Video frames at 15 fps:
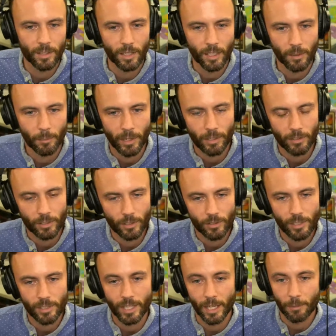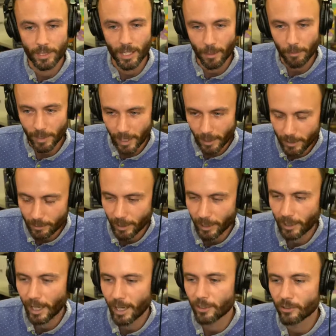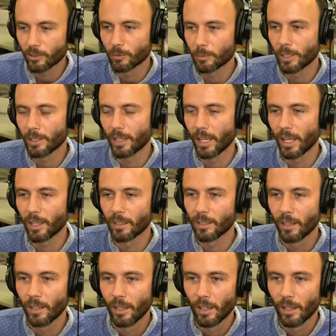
thinking about using tabletop games in my classroom, and then